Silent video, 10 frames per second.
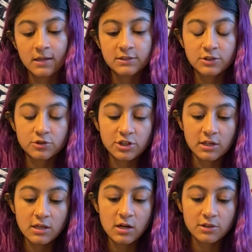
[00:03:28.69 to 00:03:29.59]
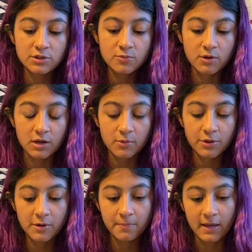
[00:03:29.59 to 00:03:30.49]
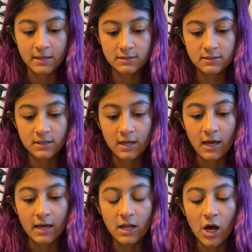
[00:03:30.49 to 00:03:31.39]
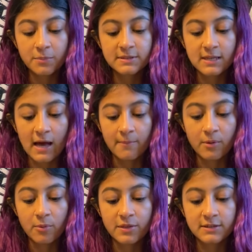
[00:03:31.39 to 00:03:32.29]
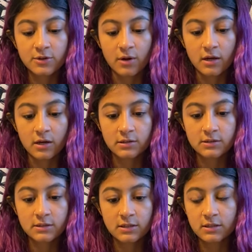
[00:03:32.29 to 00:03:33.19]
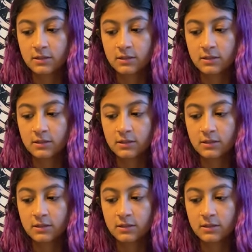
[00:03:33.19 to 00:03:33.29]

So Jenny got to work with her paints and helped Sam with his crayons.